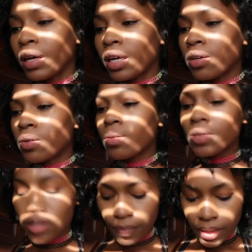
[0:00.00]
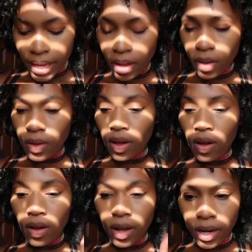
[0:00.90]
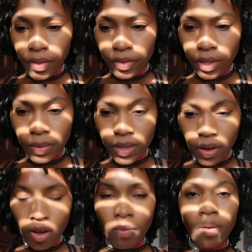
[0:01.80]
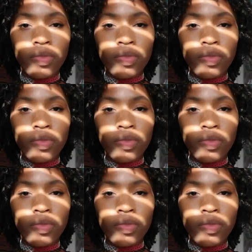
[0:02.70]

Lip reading: Kindles. Now, another thing with the Kobo,